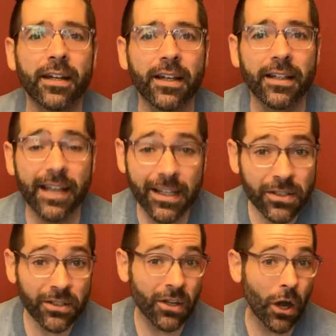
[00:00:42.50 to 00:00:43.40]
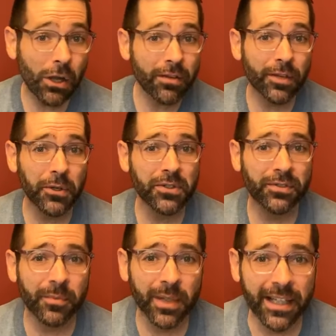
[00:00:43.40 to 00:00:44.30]
The answer to all of those
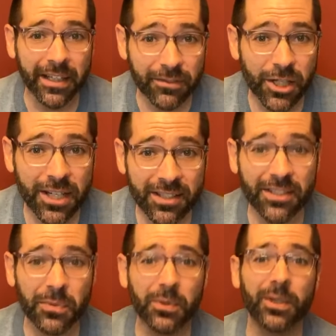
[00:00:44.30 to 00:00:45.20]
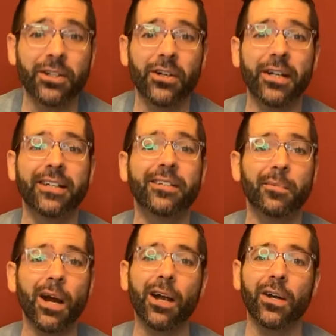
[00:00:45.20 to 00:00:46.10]
for me, if Jesus were returning
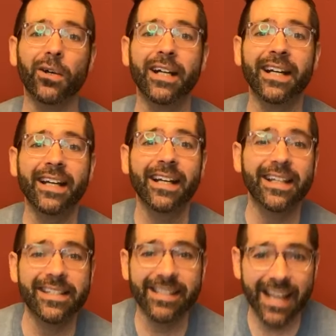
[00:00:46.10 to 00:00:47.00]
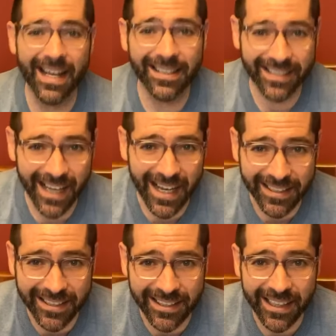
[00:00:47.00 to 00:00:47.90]
tomorrow, is yes,
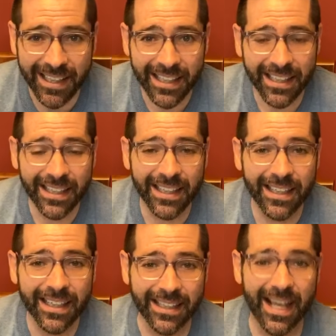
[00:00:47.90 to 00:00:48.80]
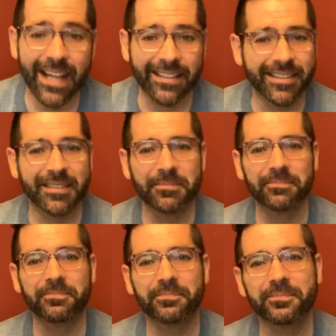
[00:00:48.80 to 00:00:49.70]
yes, and yes.
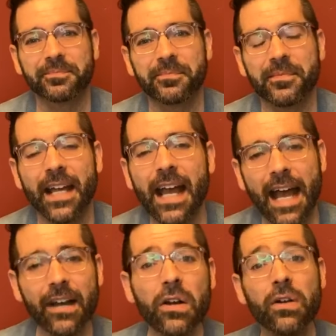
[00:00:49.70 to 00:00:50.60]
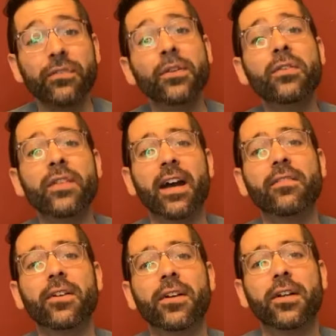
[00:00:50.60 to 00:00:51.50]
I don't know if you've
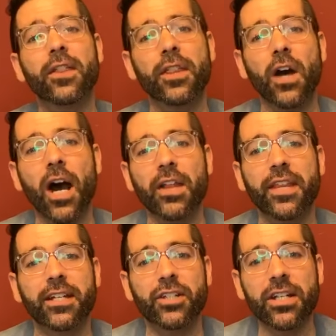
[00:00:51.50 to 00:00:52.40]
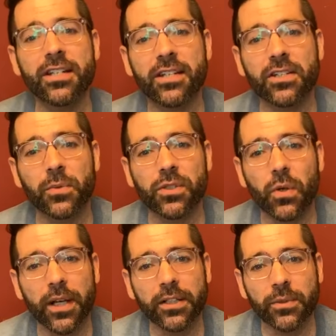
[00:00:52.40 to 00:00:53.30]
ever thought that Jesus was
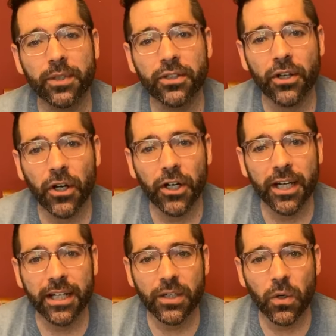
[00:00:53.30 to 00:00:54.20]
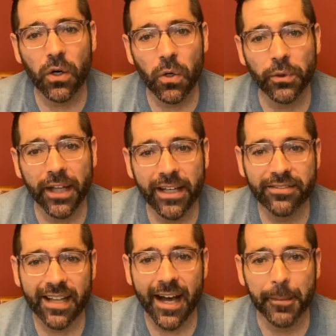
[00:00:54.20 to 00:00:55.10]
going to return in your own
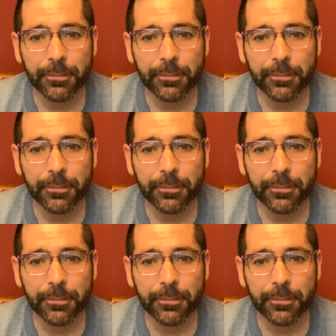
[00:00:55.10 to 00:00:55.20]
lifetime.